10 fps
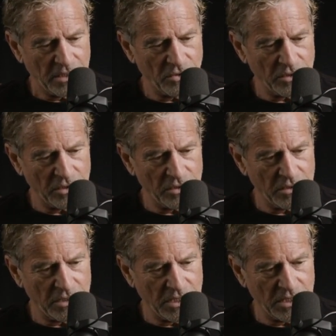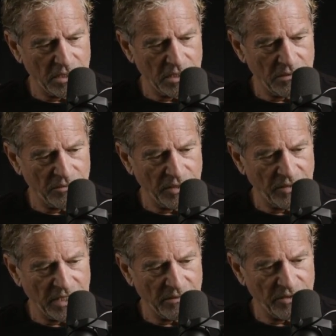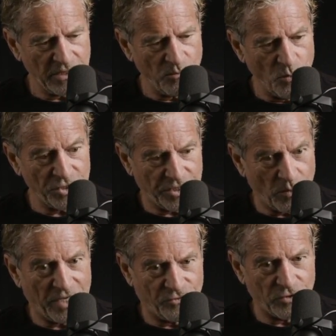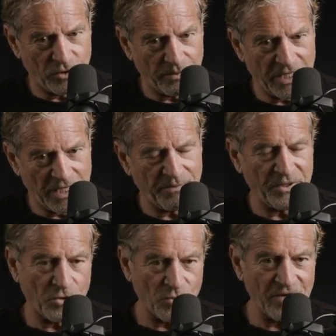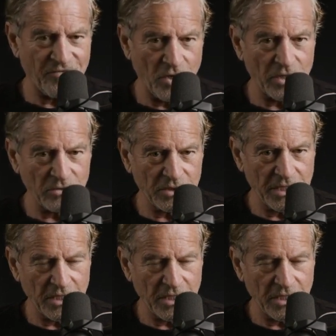They got in the uh, then they they worked their way through the top and they ended up in the grand final.